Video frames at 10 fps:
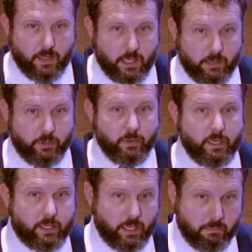If you need
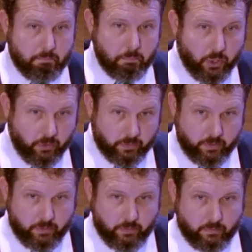to get
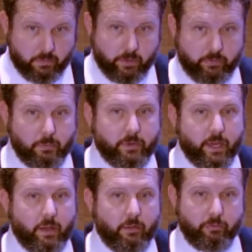bulk customer
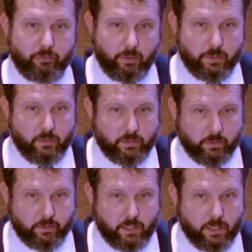data from a
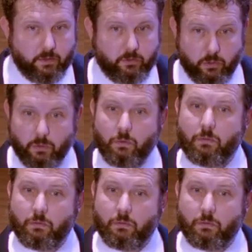utility to